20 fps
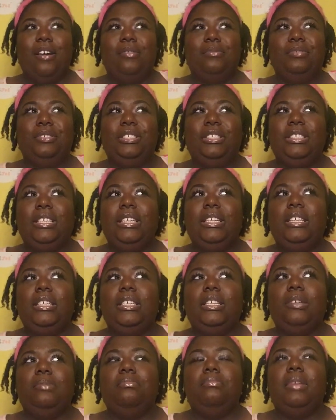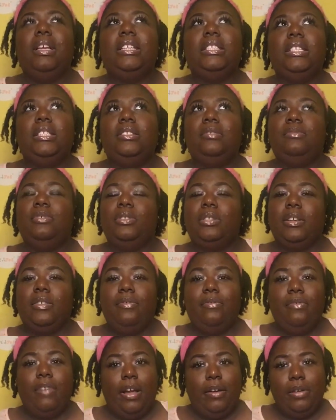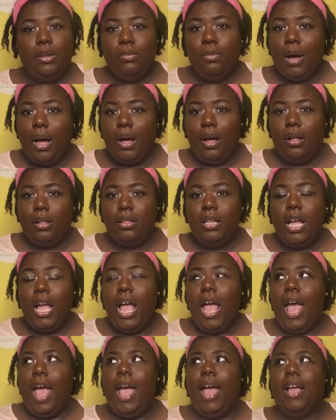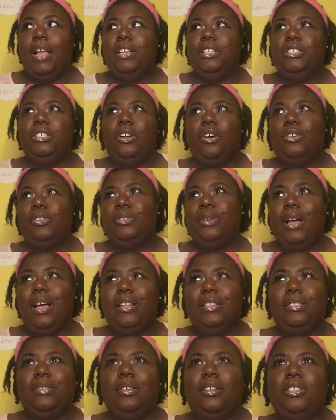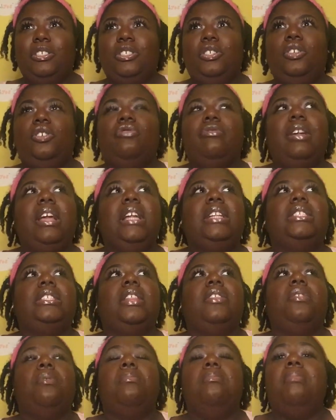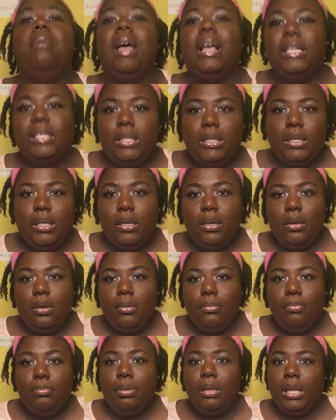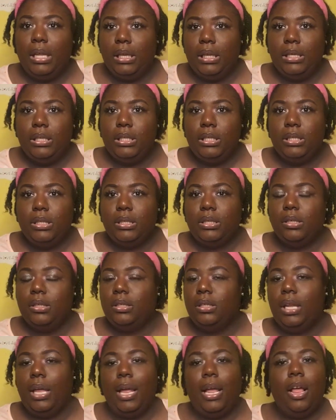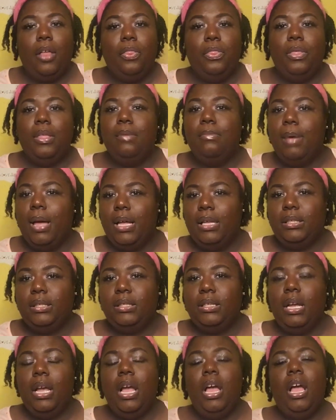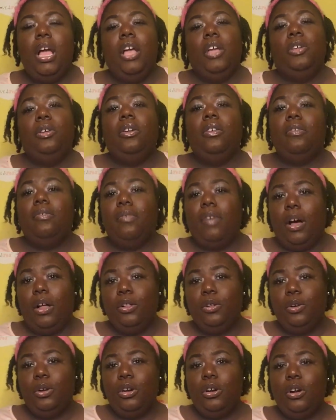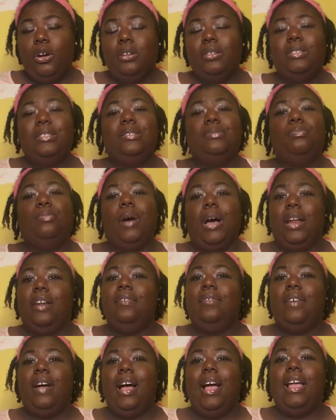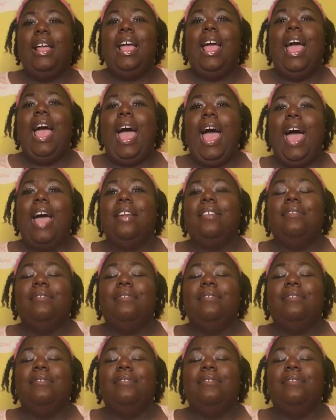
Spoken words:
She mixes music very well, and she creates the best playlist, like the best. You can follow her on Spotify at